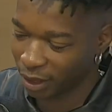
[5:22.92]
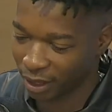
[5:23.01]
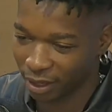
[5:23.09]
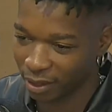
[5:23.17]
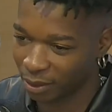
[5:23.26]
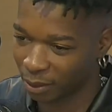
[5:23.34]

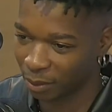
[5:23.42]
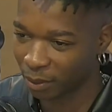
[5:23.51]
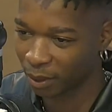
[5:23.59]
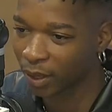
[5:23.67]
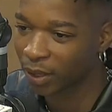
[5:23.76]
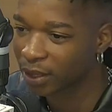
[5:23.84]
You know,
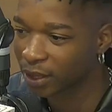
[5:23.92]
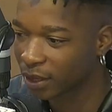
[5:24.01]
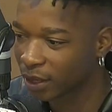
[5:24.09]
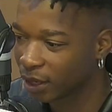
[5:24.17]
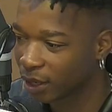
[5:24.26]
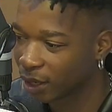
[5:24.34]
because
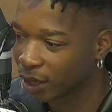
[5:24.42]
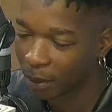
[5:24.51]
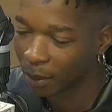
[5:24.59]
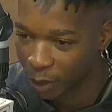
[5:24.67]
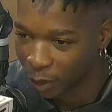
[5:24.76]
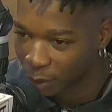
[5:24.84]

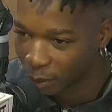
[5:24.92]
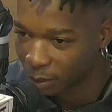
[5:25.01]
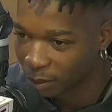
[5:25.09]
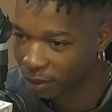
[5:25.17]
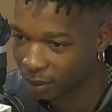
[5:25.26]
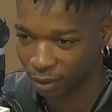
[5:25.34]
I'm new.
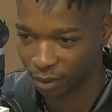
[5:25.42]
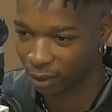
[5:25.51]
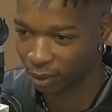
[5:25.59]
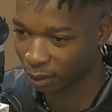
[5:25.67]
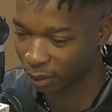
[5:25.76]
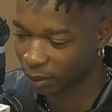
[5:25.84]

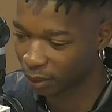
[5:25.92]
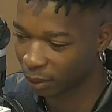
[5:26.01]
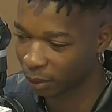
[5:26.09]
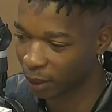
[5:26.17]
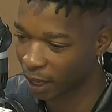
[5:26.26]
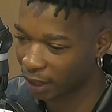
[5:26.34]
You know,
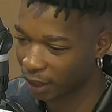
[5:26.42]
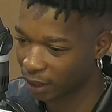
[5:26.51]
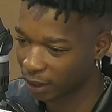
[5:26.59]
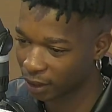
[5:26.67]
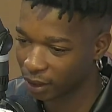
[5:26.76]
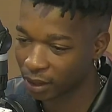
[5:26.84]
so
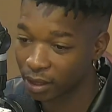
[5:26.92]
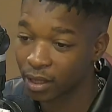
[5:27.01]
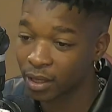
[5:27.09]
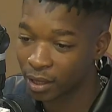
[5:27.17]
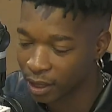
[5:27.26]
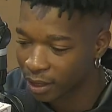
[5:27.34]
and
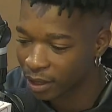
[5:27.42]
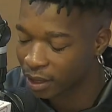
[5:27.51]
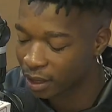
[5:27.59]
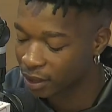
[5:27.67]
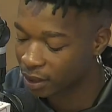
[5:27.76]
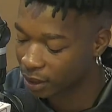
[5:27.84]

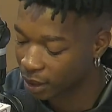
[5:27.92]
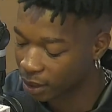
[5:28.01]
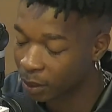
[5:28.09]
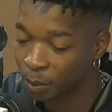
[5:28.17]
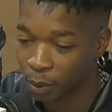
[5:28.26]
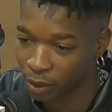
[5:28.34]
it's
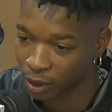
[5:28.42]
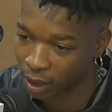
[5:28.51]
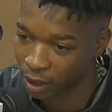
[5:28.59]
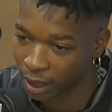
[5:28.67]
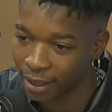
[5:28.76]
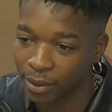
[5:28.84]
a
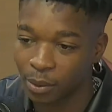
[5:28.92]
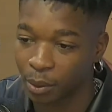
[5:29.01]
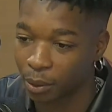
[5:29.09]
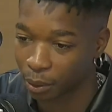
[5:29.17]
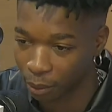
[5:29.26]
process. I need to grow.